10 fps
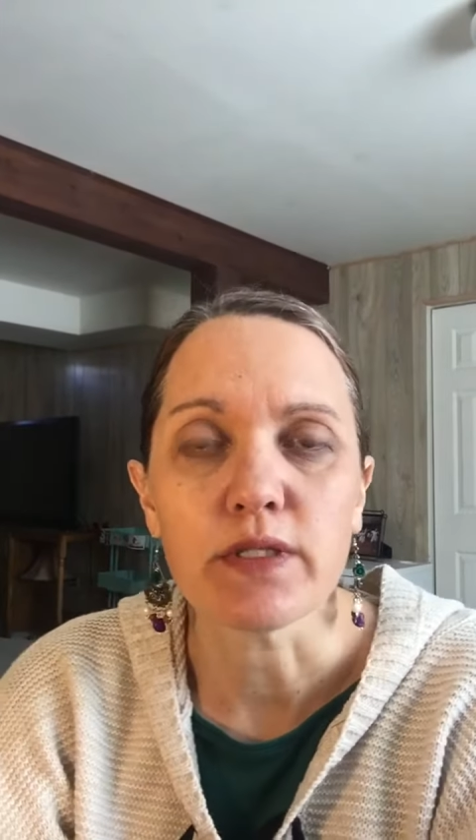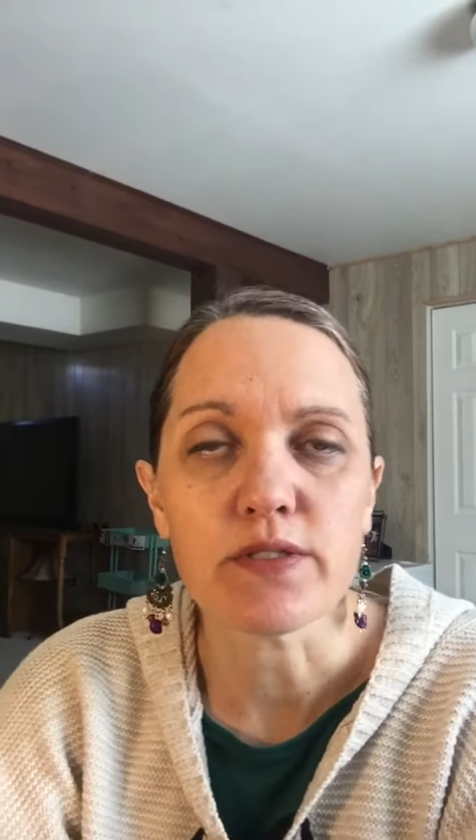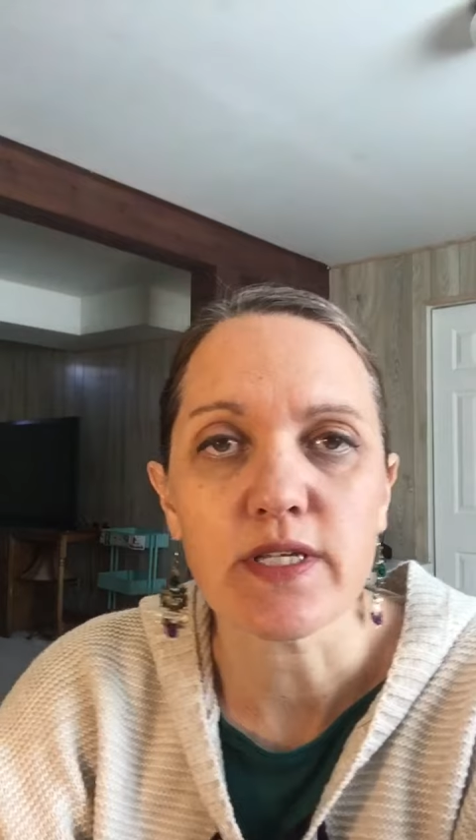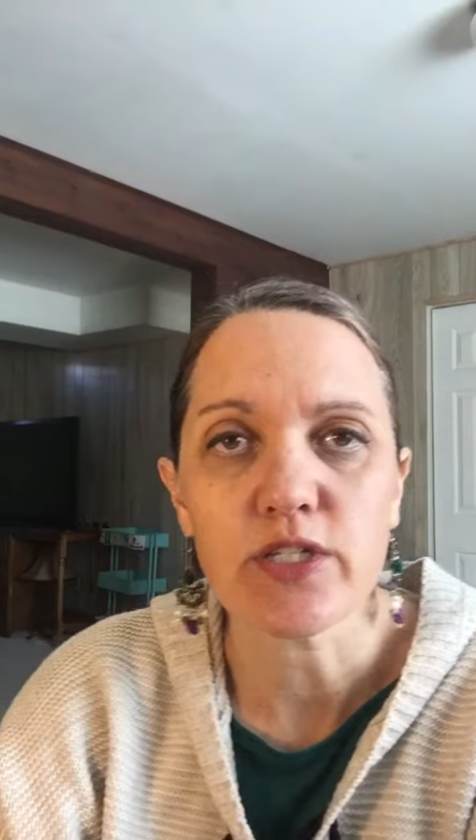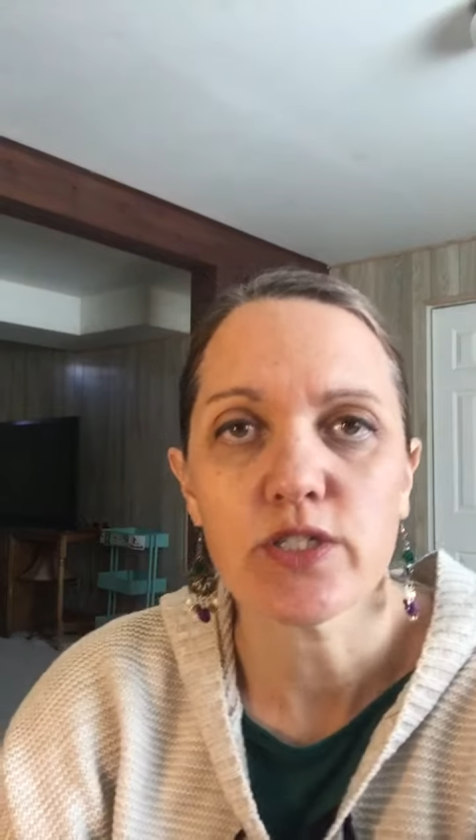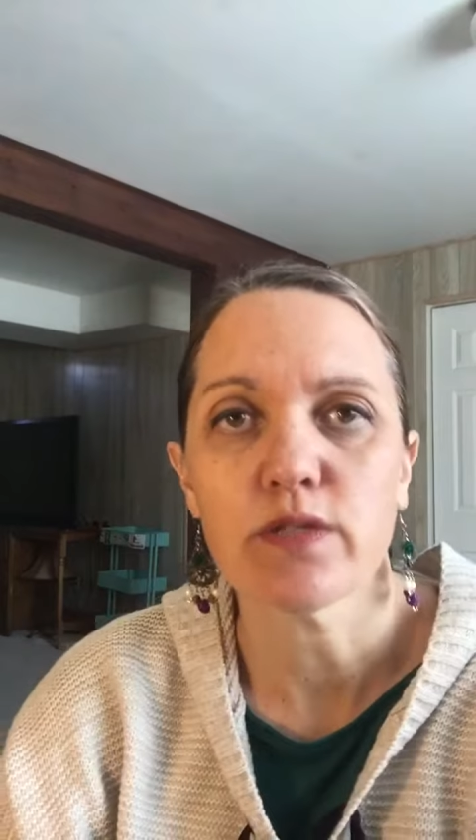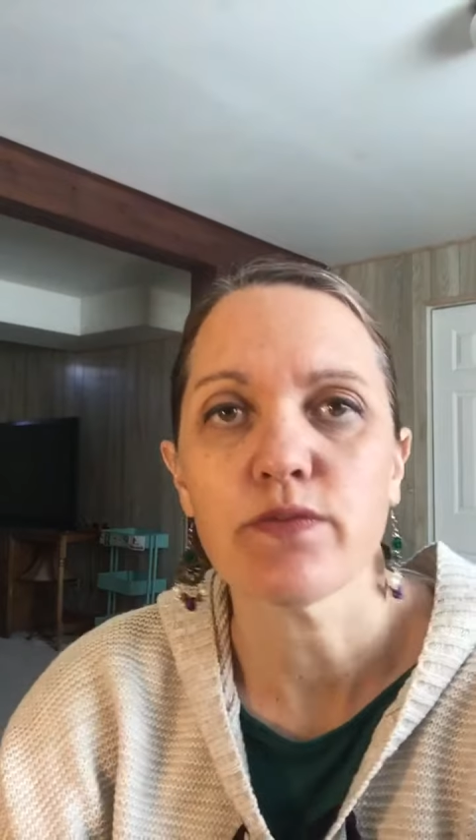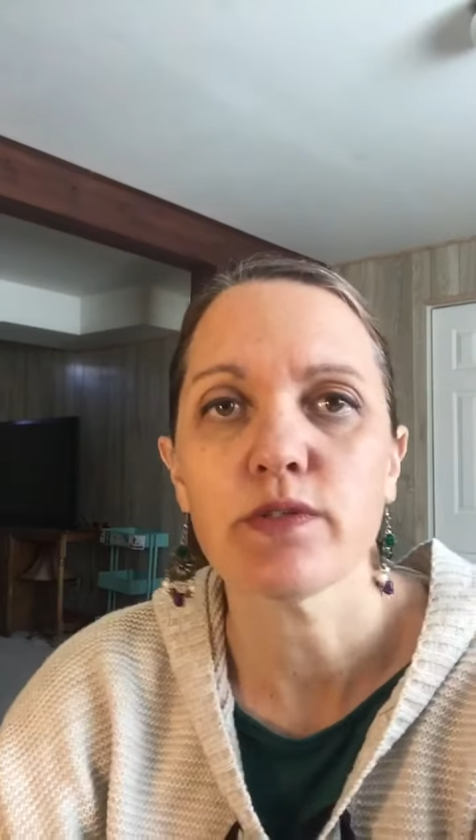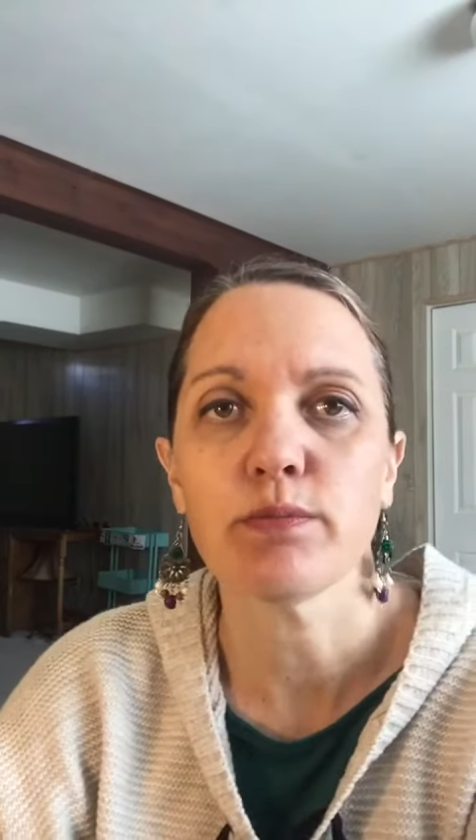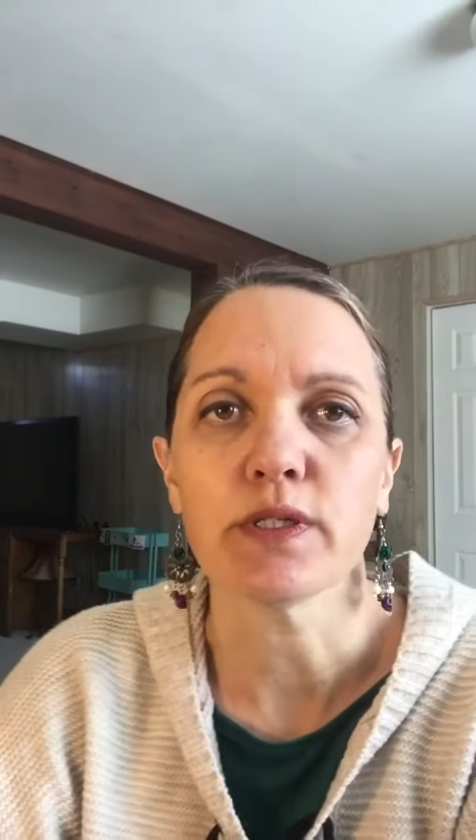section of
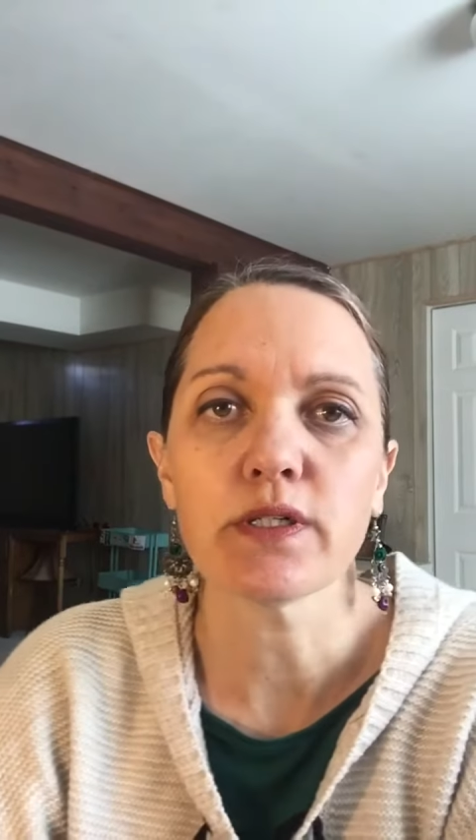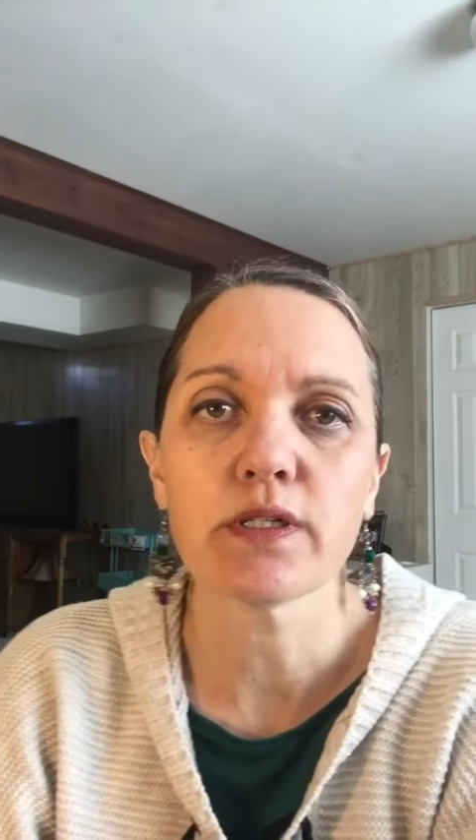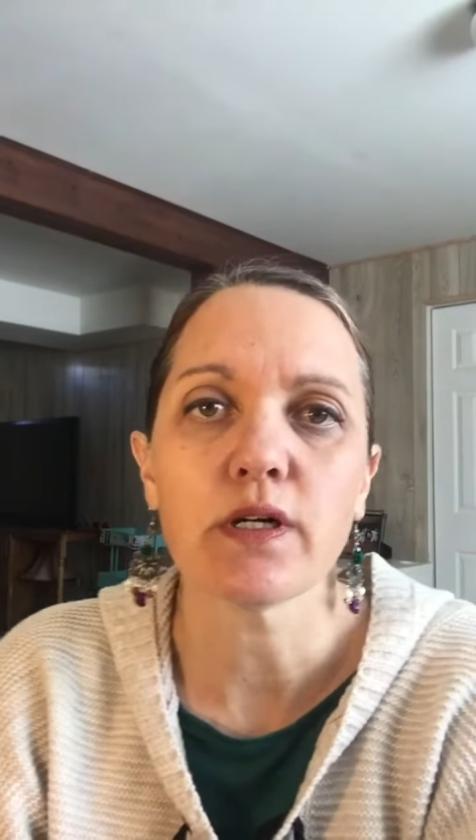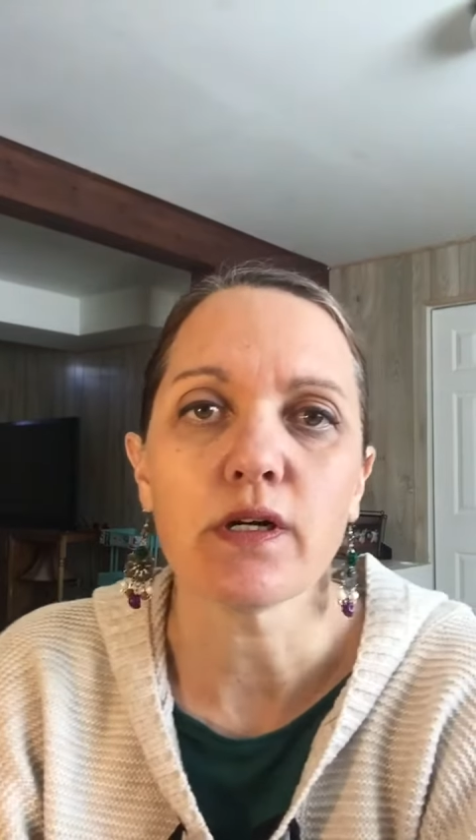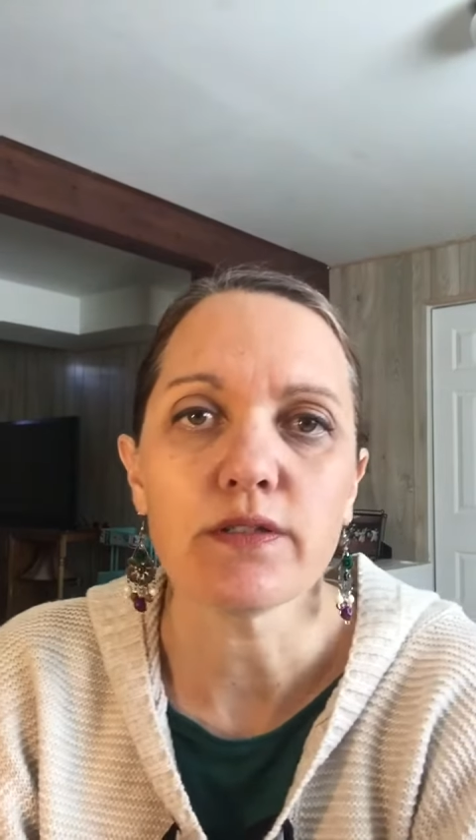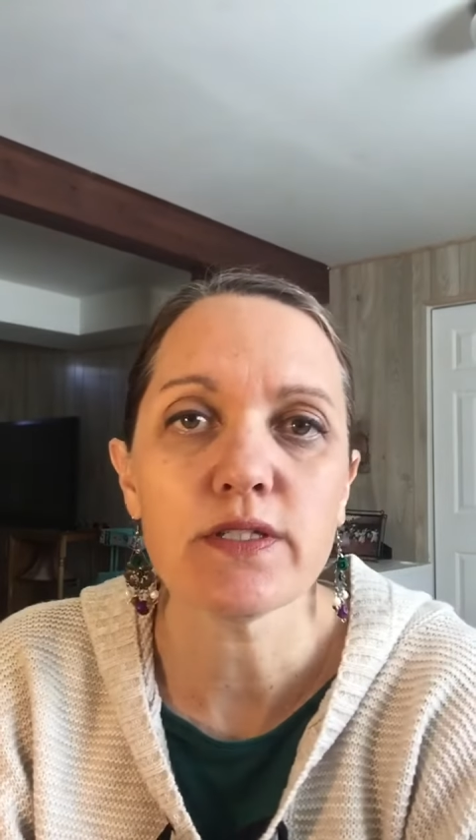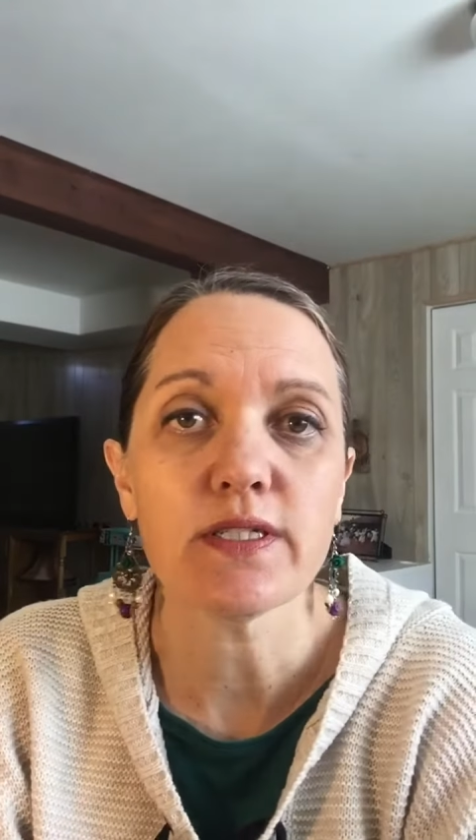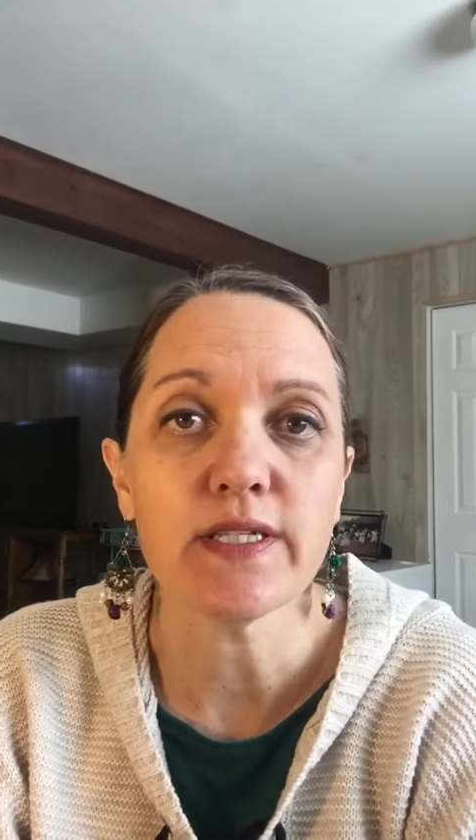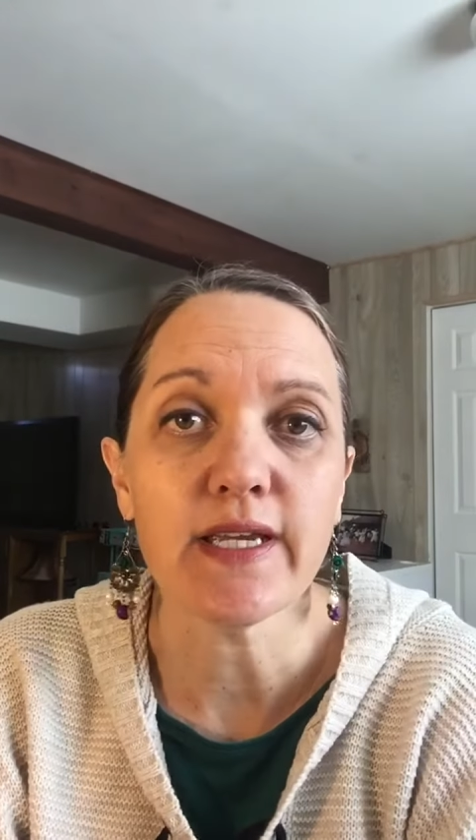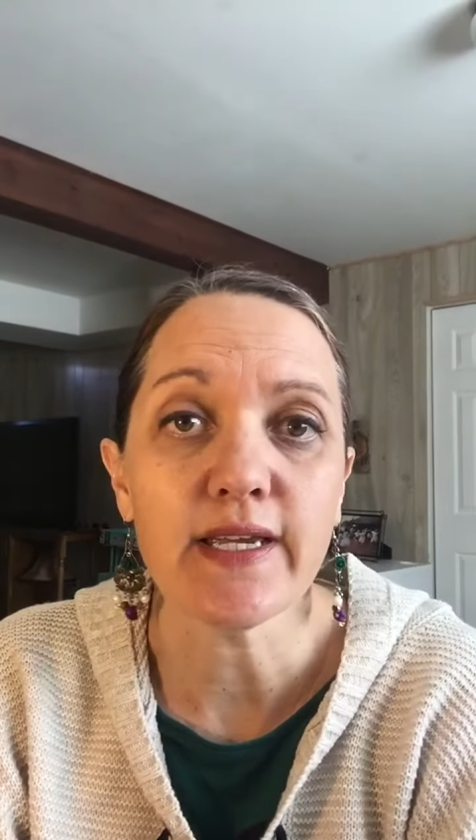the book called
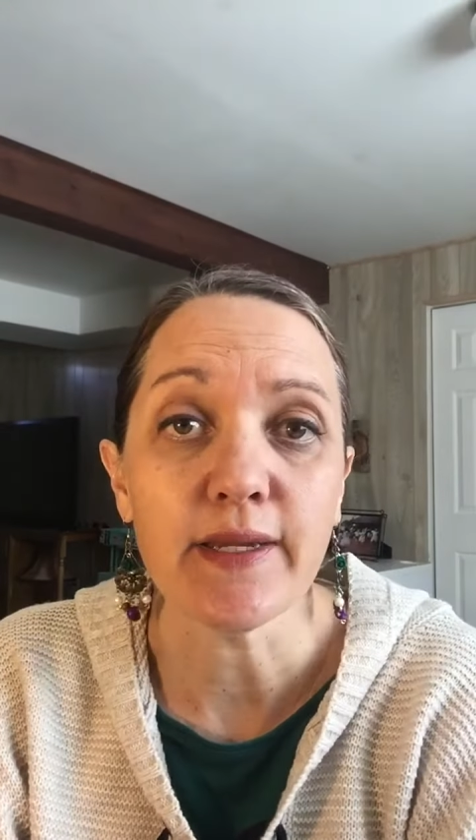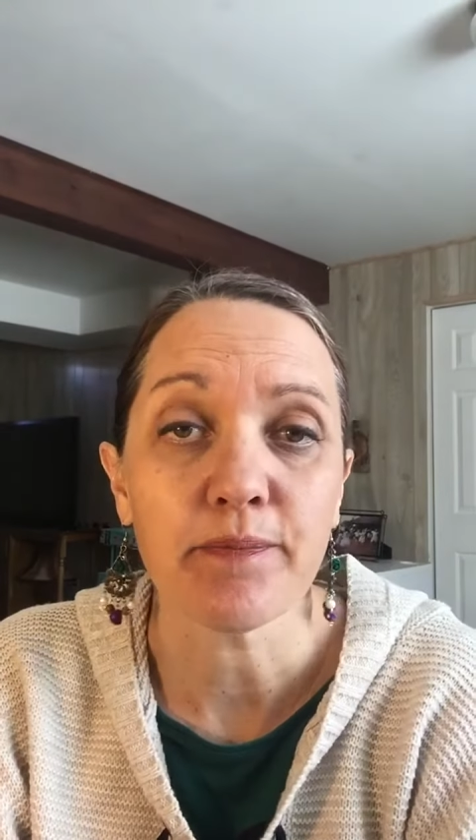Today.